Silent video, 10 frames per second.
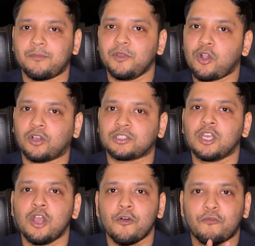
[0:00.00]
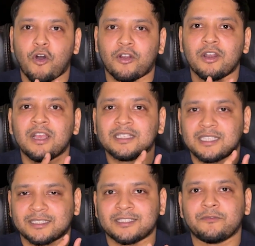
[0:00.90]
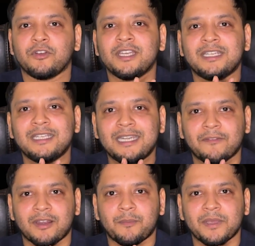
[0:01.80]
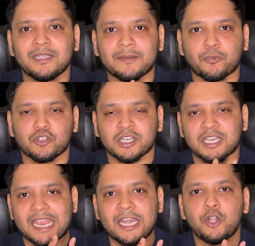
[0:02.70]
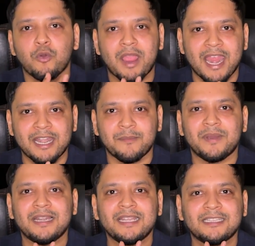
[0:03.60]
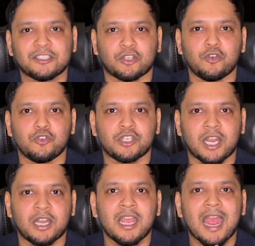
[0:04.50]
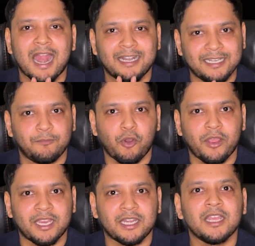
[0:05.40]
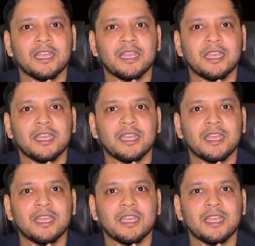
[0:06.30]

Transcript: Because for successfully developing the project end to end, building the solution and deploying it